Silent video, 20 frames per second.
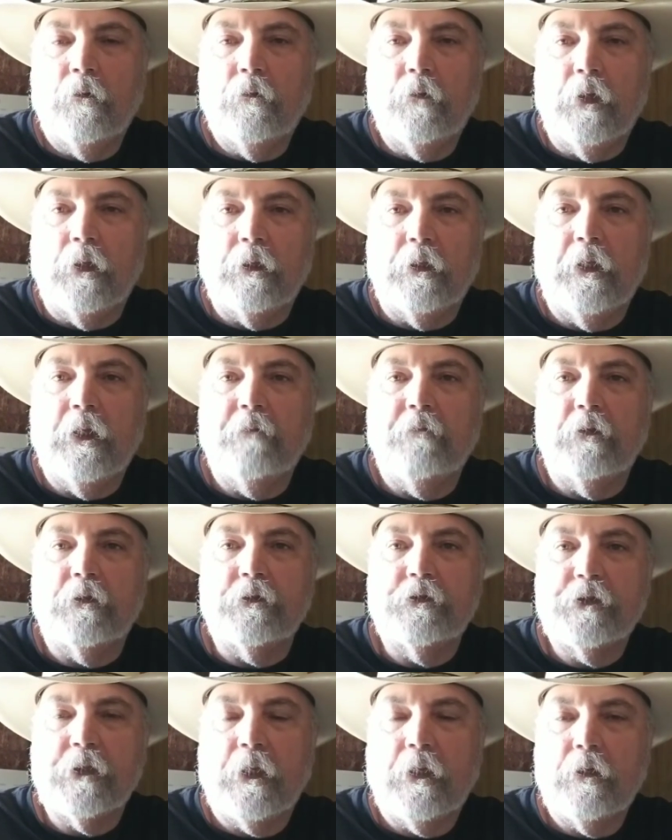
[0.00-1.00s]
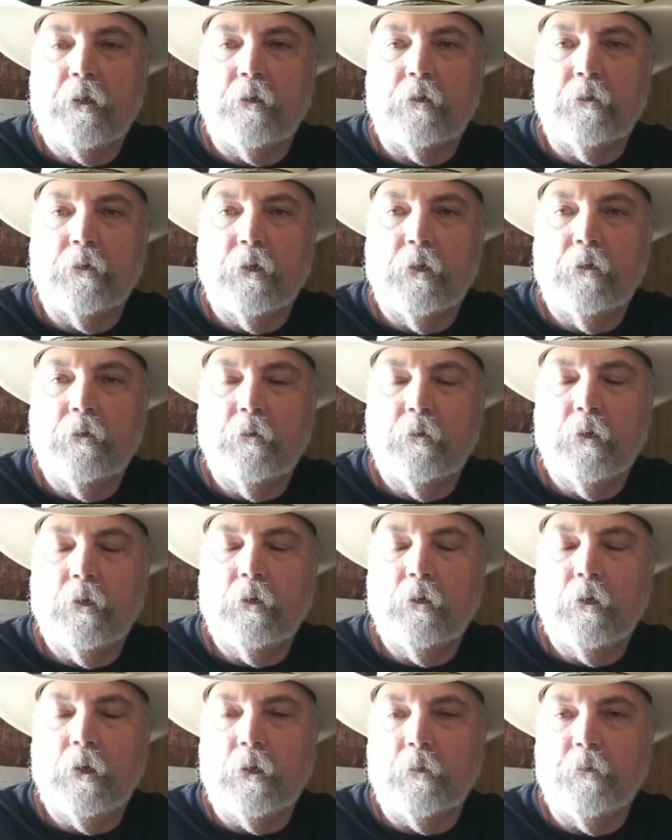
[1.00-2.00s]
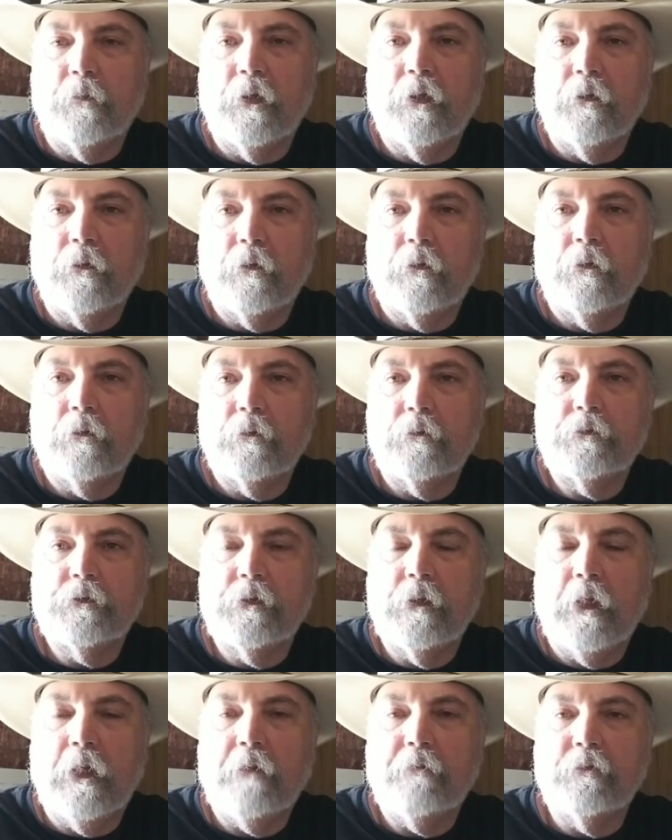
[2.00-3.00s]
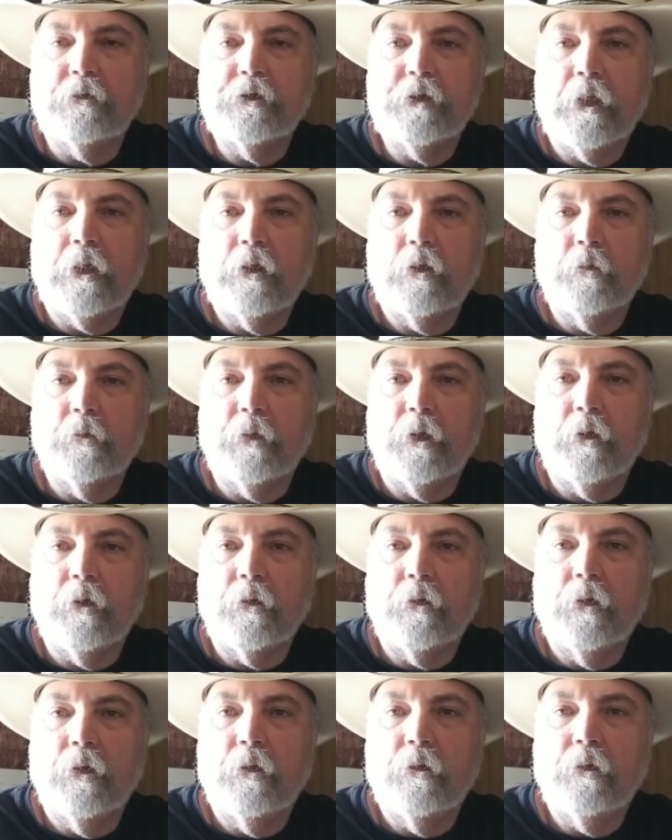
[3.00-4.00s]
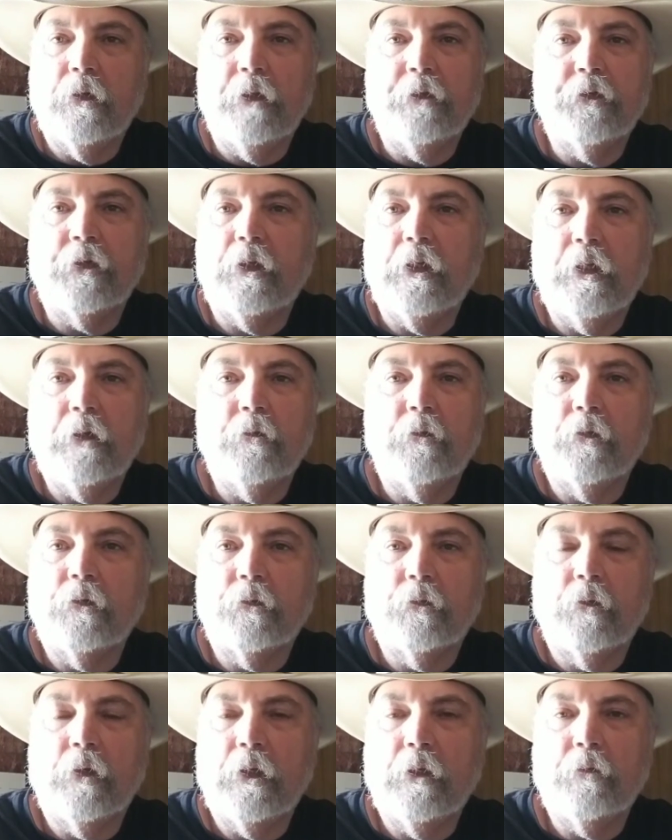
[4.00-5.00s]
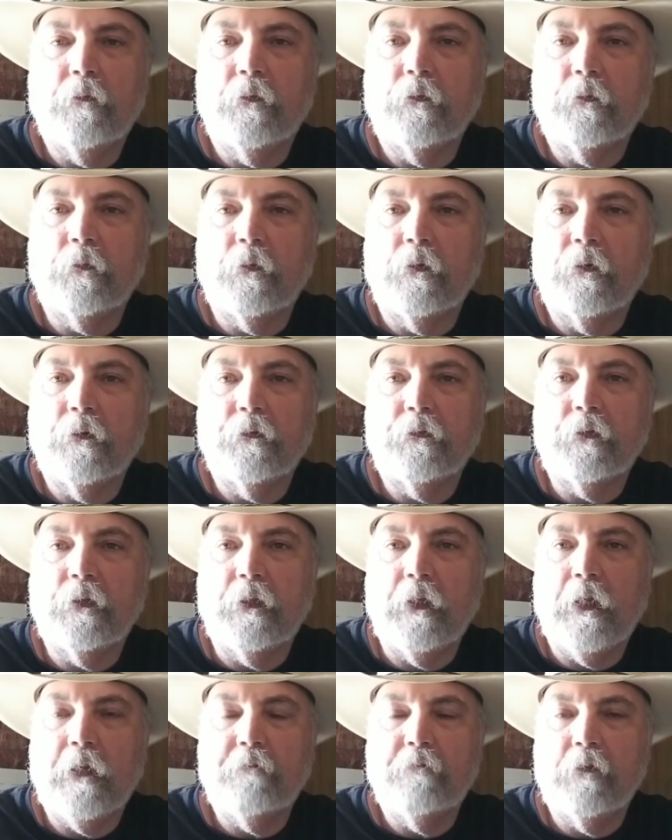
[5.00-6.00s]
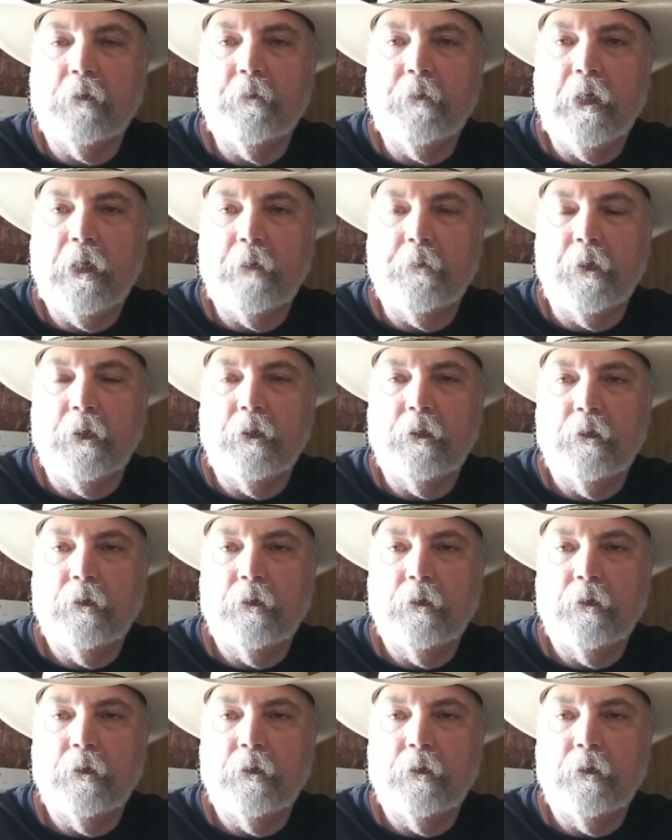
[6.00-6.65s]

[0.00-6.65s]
than giving child uh, birth, having childbirth. They said it was it was worse than having a baby.